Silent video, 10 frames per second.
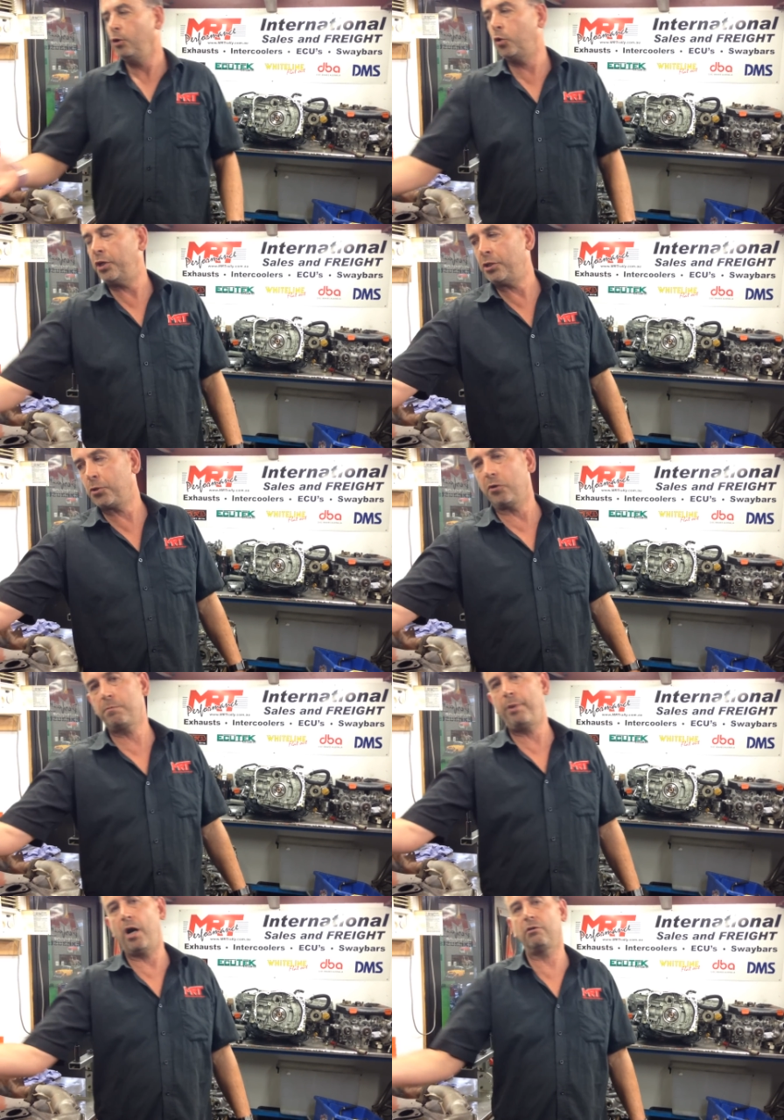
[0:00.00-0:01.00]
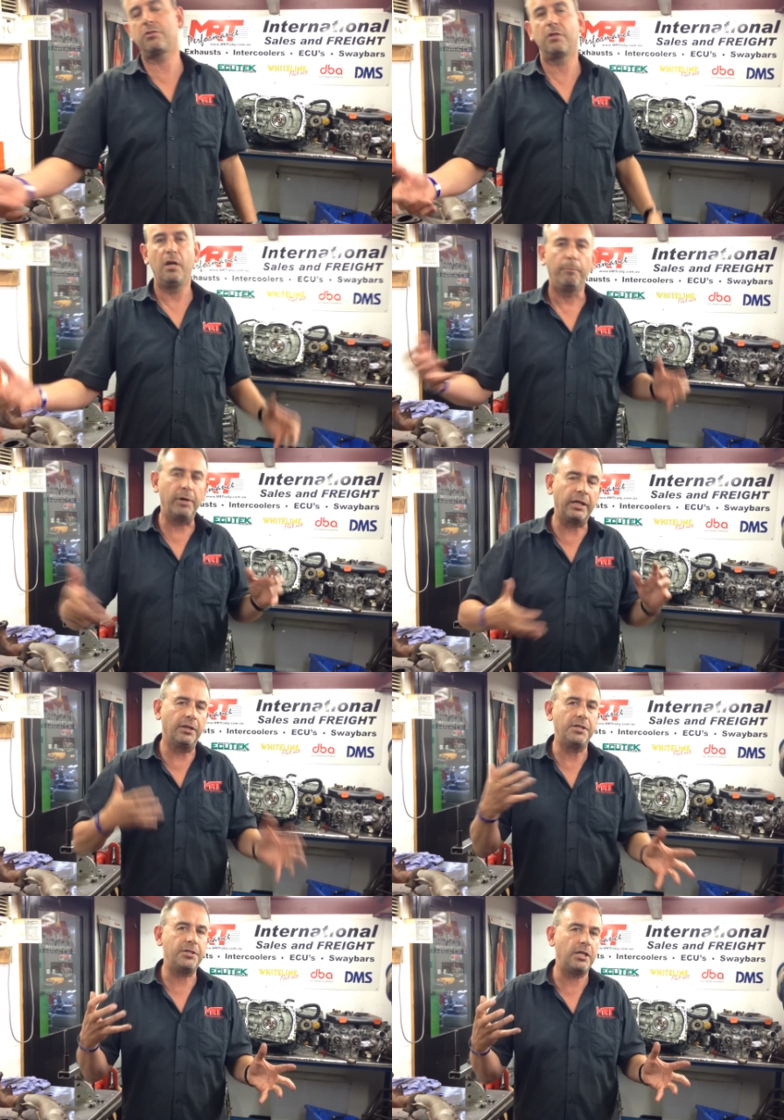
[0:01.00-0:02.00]
good exhaust pulse, bringing
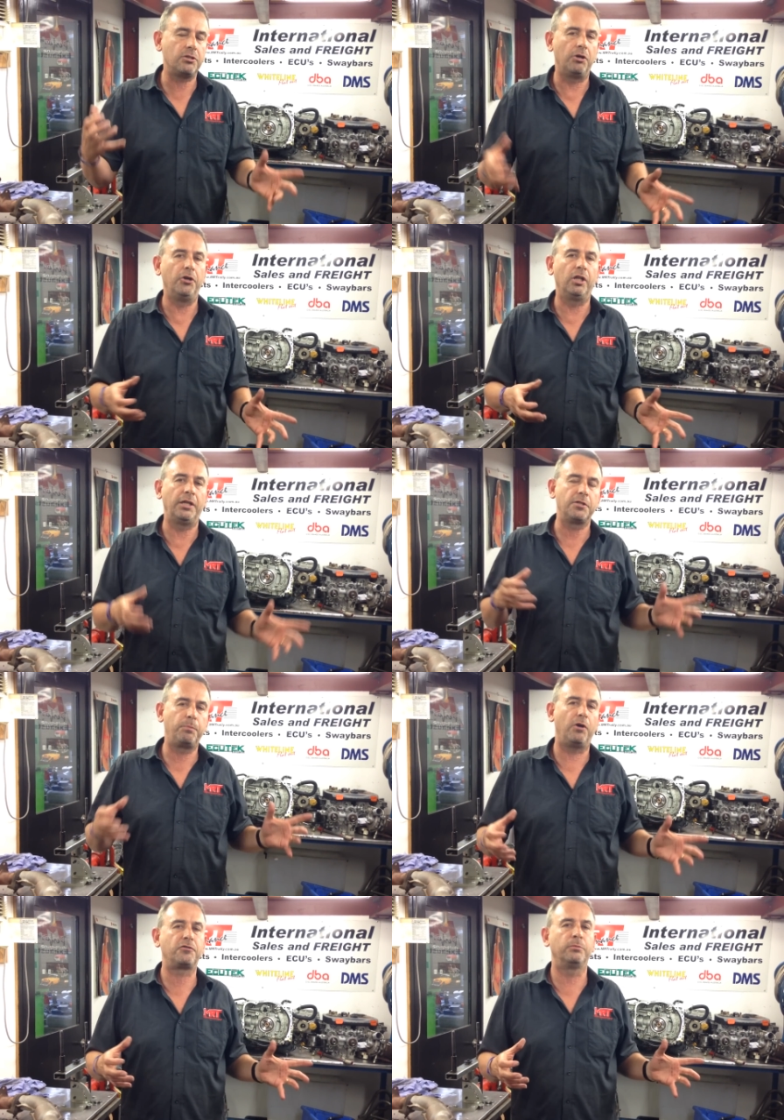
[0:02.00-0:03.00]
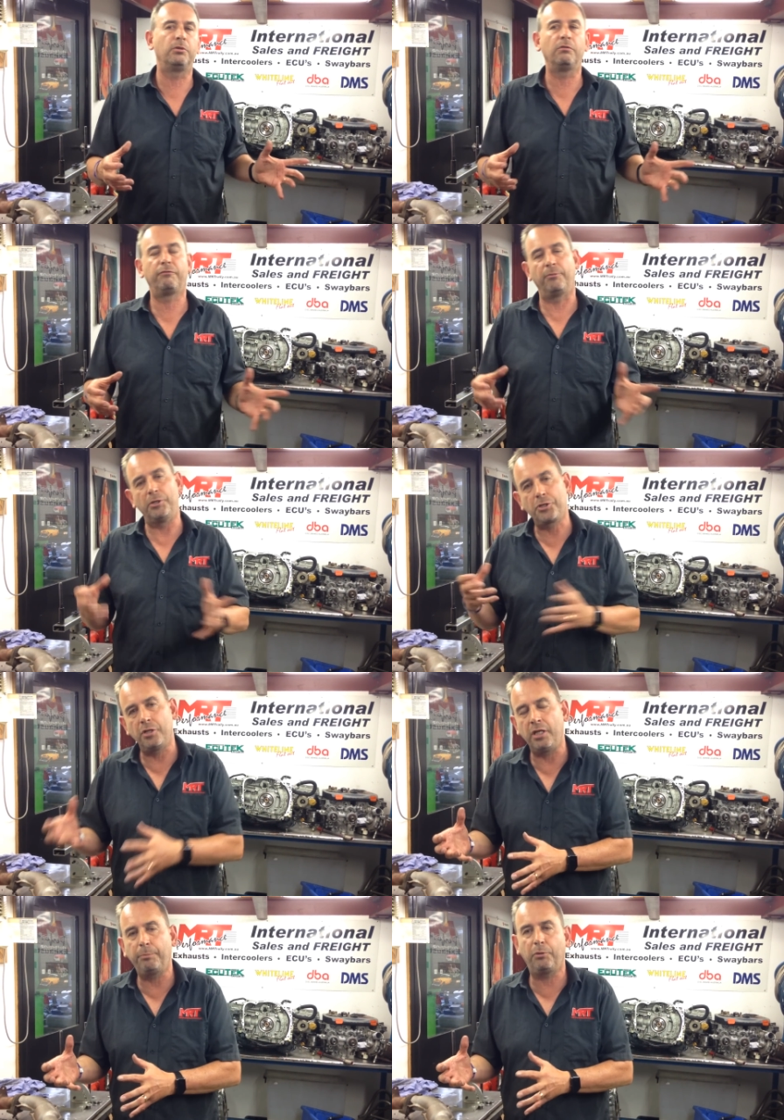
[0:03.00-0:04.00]
these things on early as possible from a
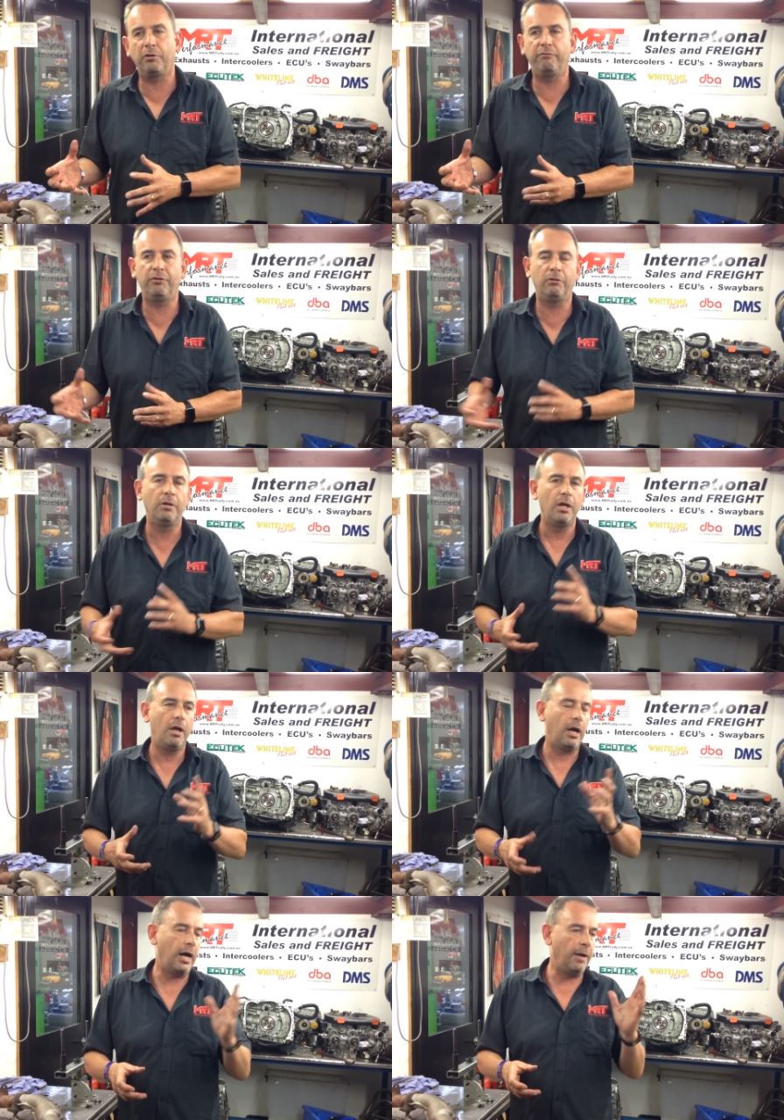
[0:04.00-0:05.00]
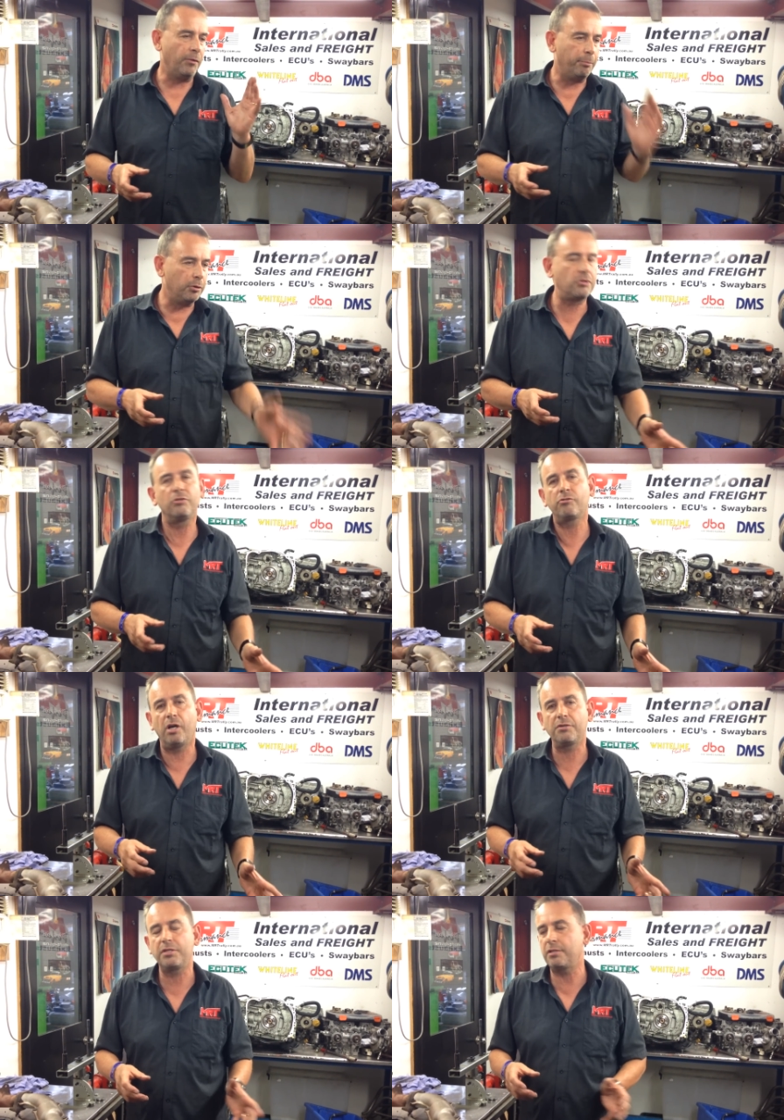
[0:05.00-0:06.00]
tuning point of view, the boost
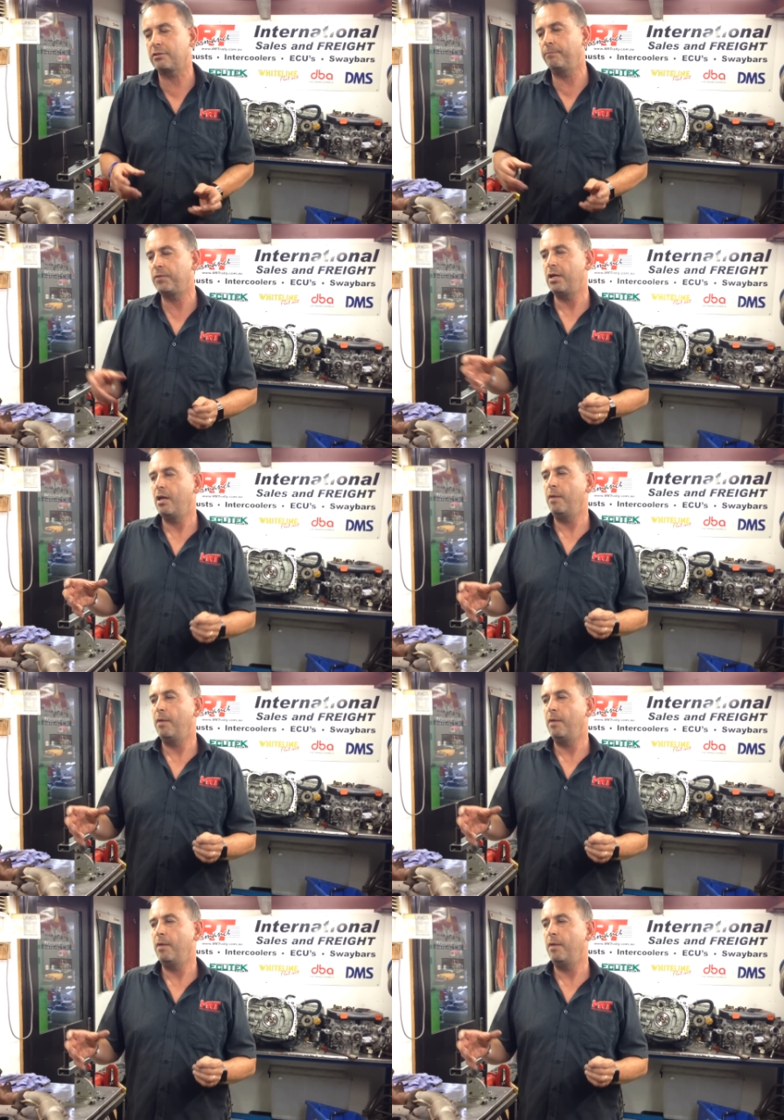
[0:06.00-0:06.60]
control system.